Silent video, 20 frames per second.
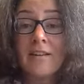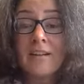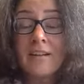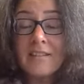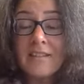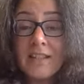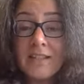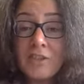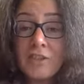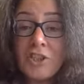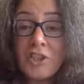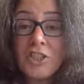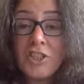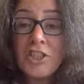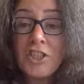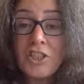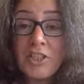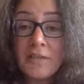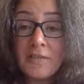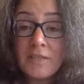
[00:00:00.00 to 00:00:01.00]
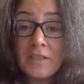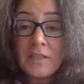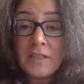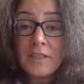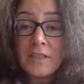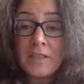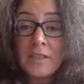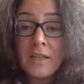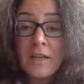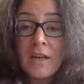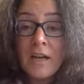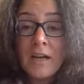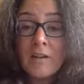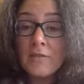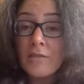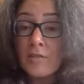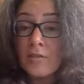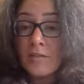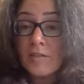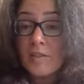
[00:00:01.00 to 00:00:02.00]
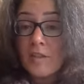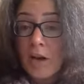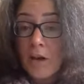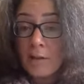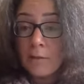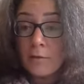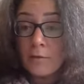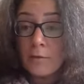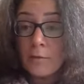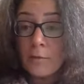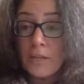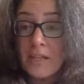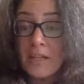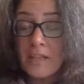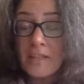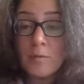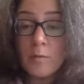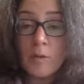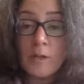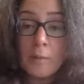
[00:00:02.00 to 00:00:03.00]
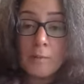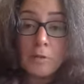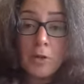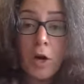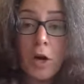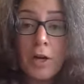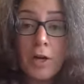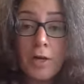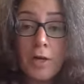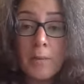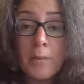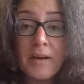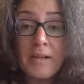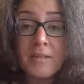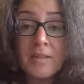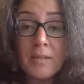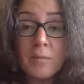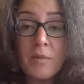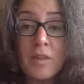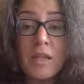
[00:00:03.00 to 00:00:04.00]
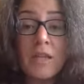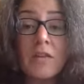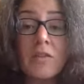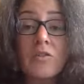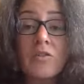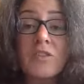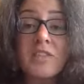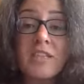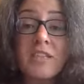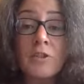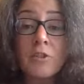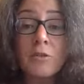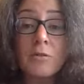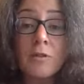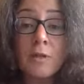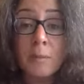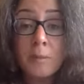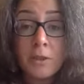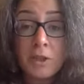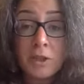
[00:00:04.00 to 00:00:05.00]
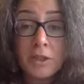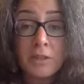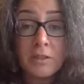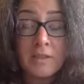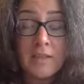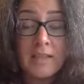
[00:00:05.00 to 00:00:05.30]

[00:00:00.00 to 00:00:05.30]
that she's shifted. Another sign for me is when I'm talking about something and there's an interruption.